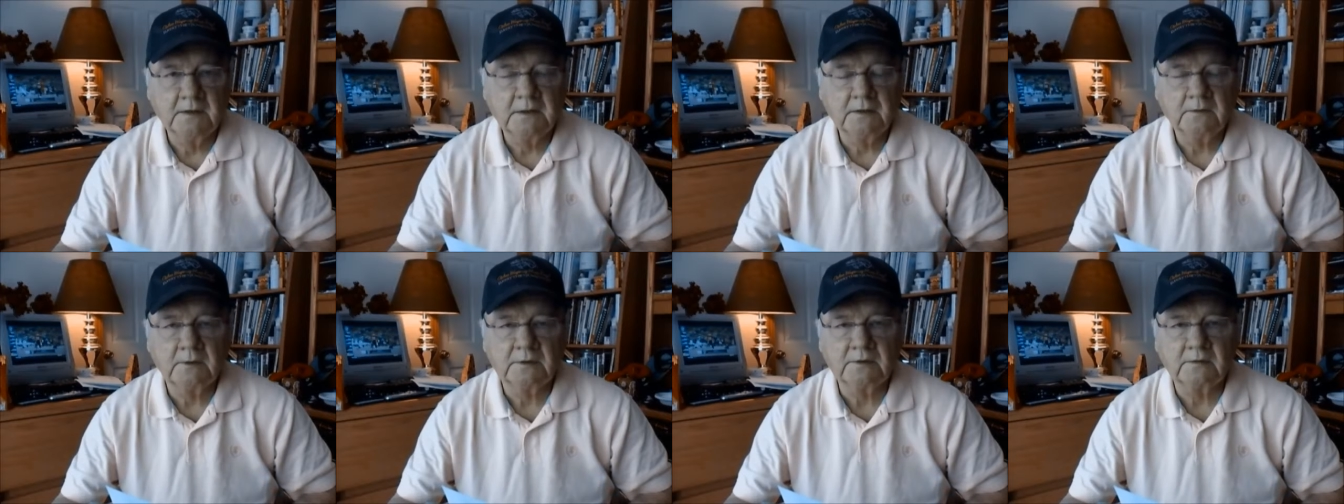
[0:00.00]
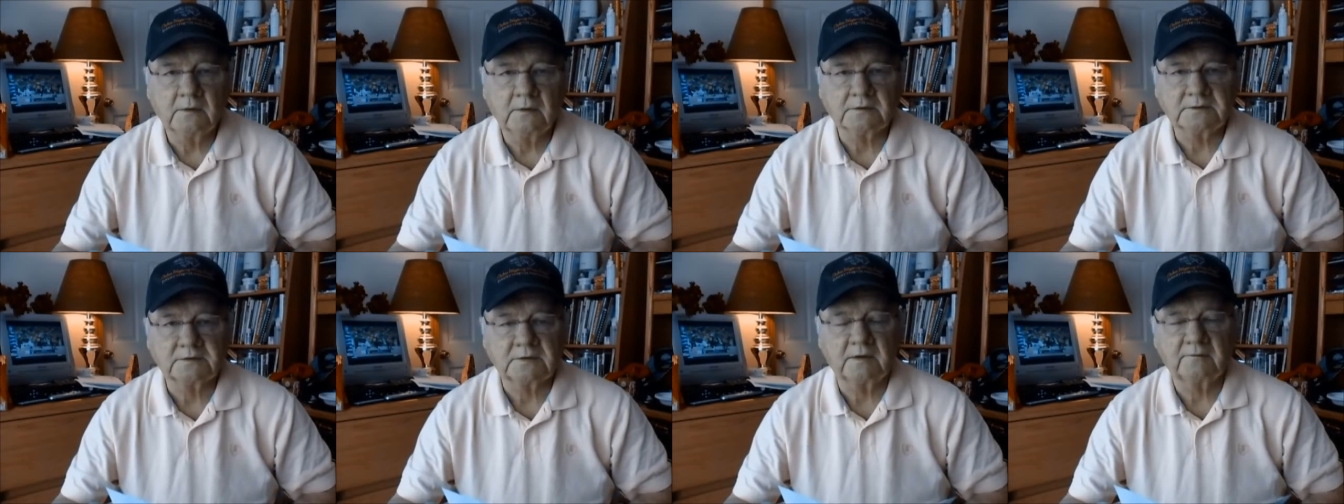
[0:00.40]
Quick
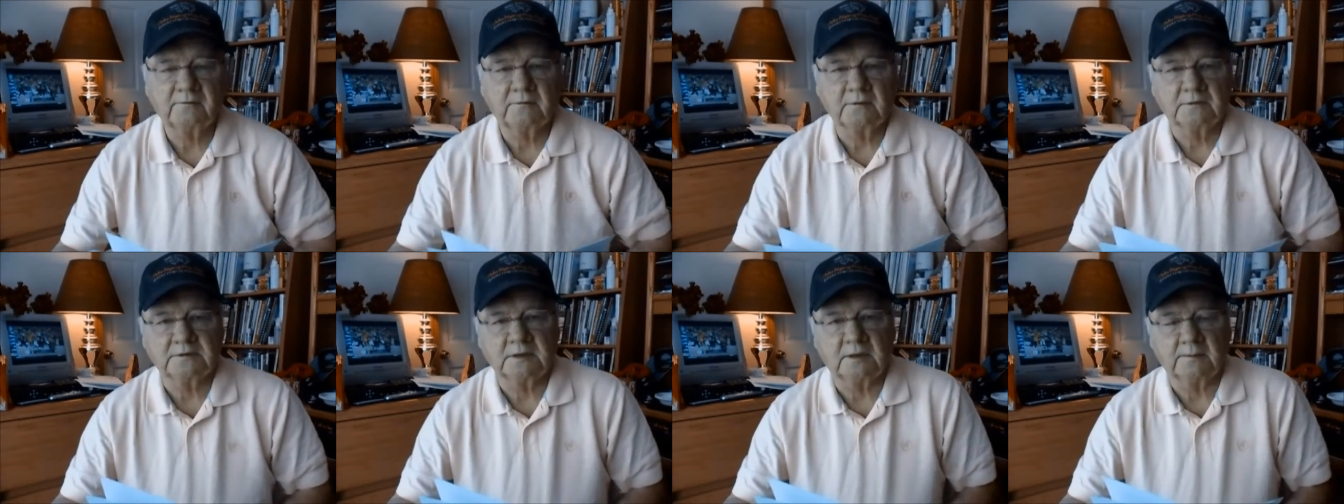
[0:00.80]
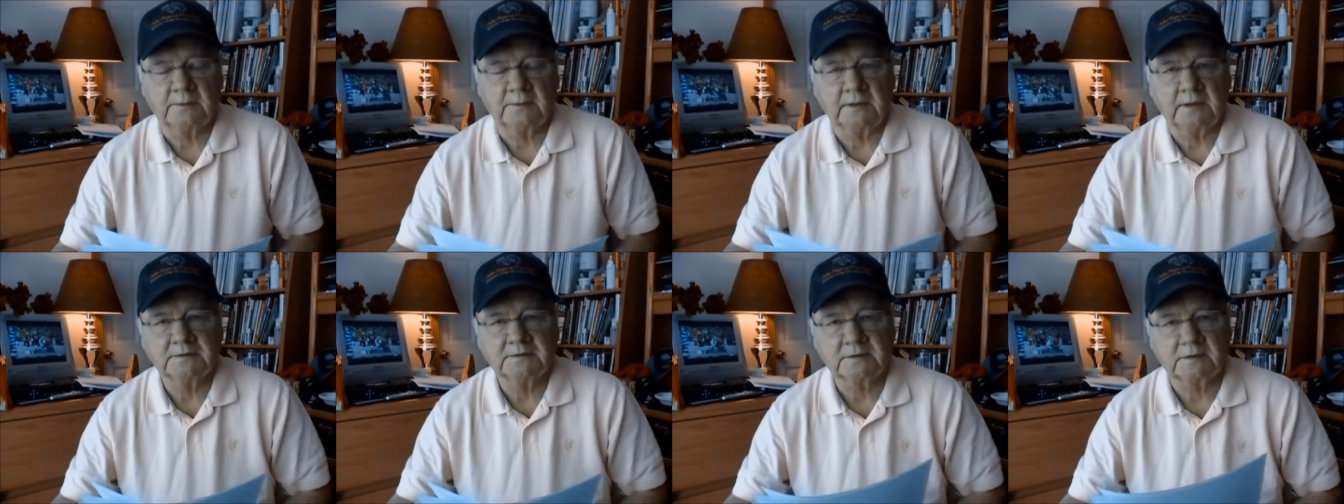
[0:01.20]
Dog Software has helped
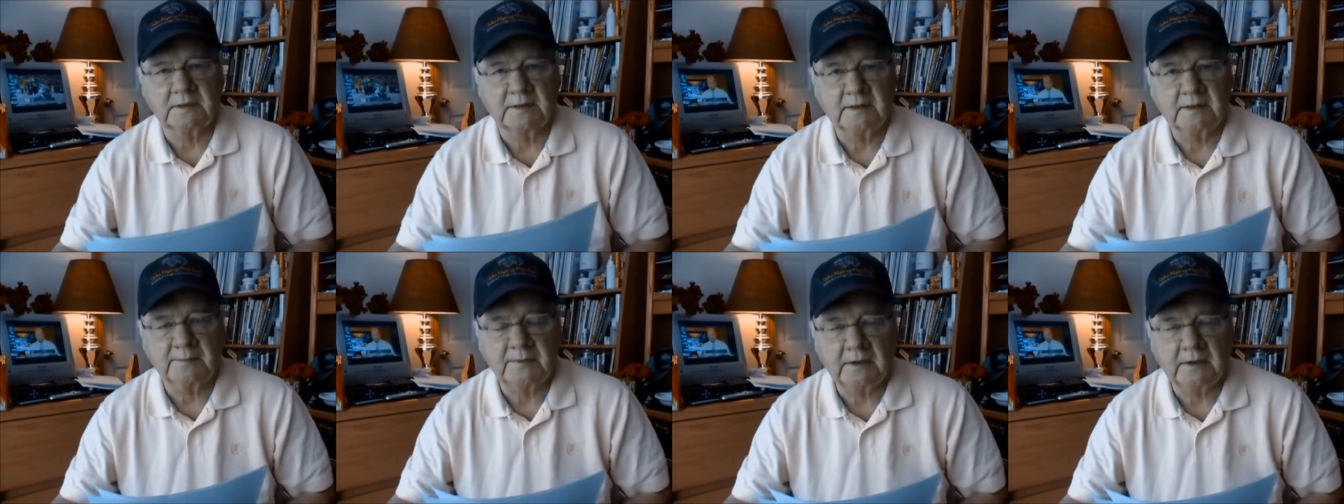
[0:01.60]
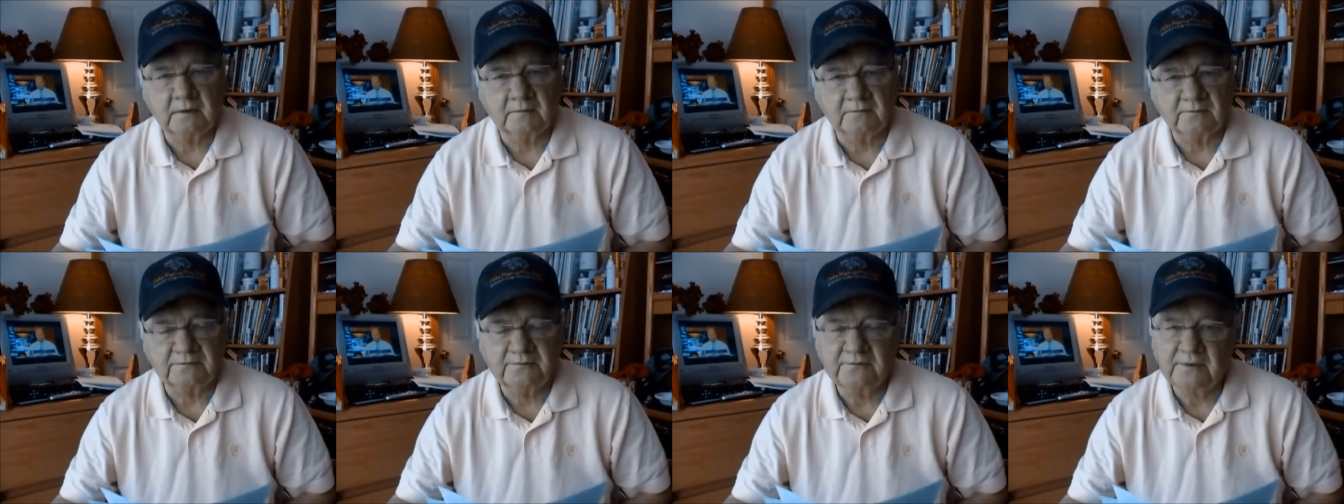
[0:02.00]
me isolate a pair
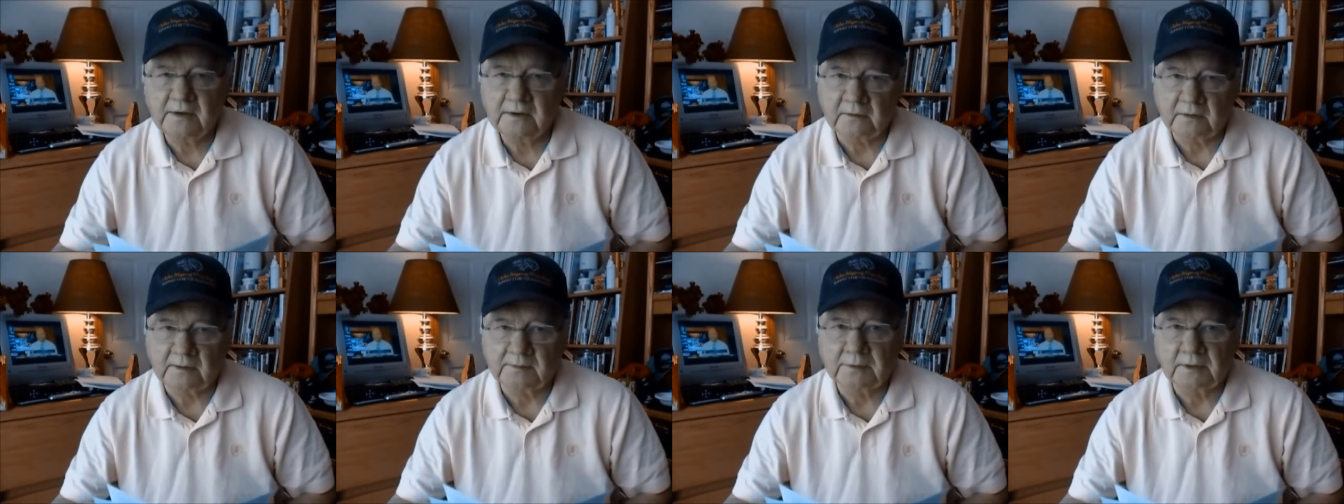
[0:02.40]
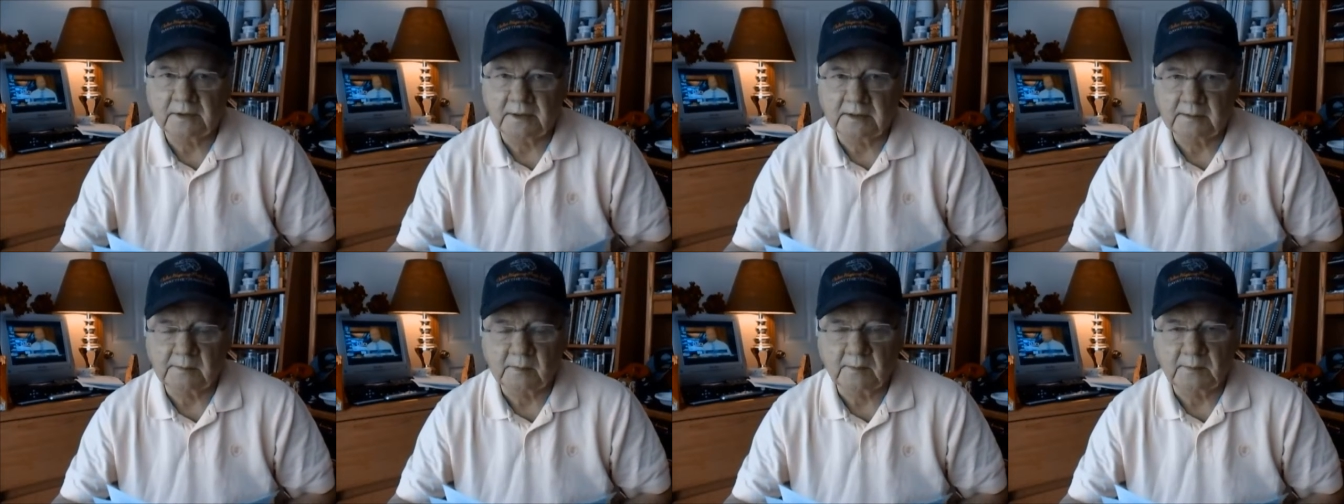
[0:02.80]
of very
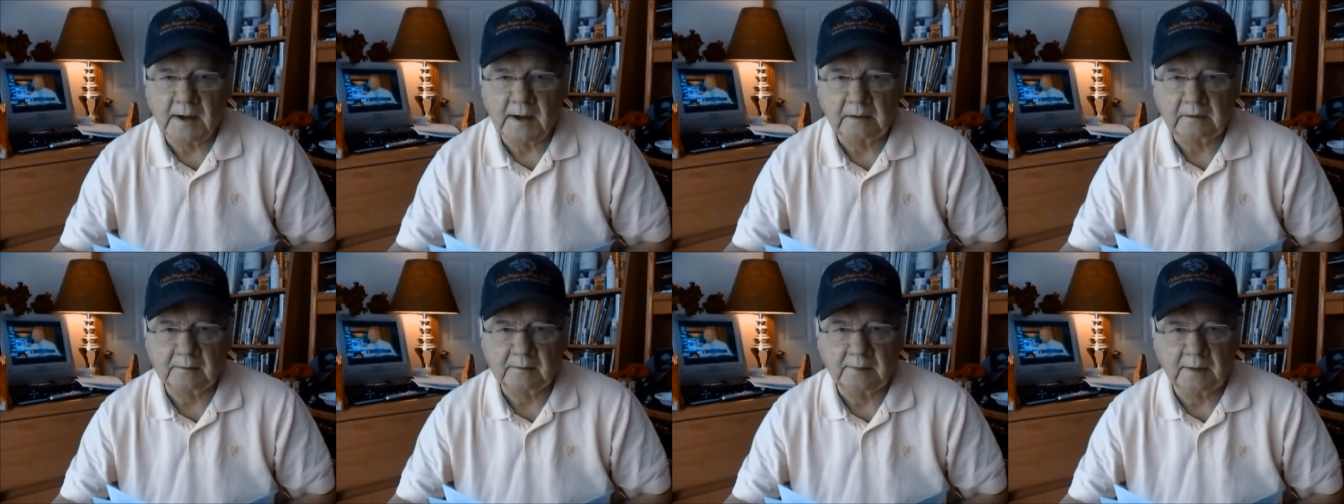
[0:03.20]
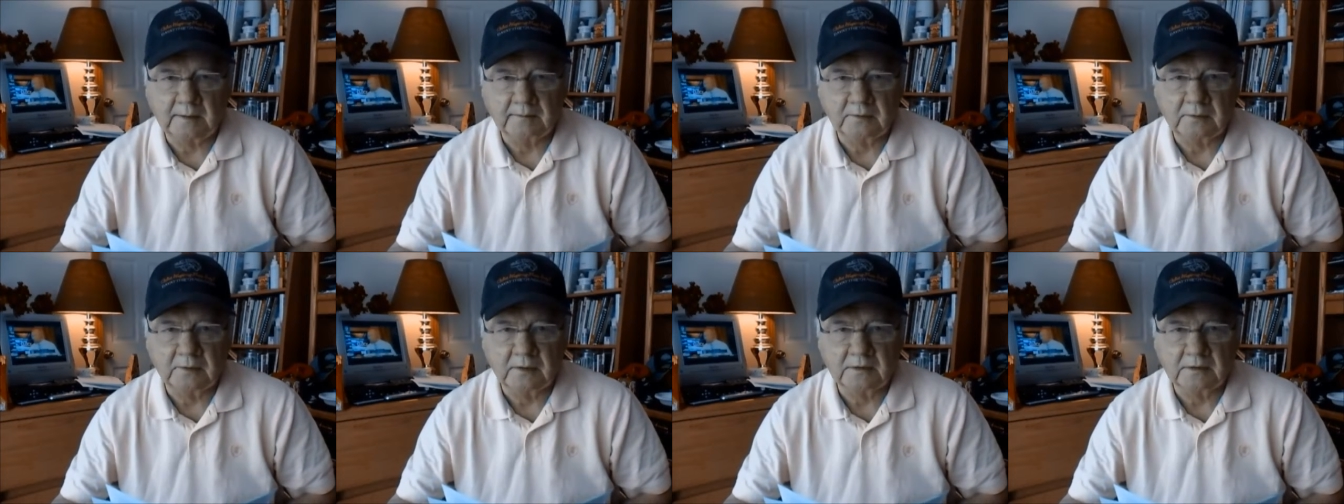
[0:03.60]
playable Power
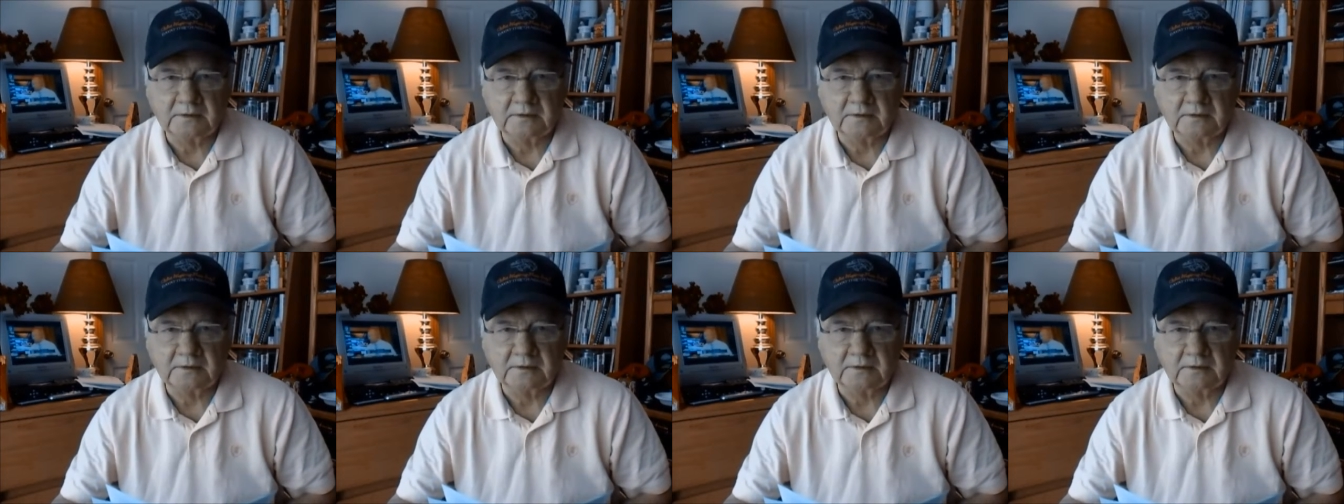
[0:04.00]
Pup long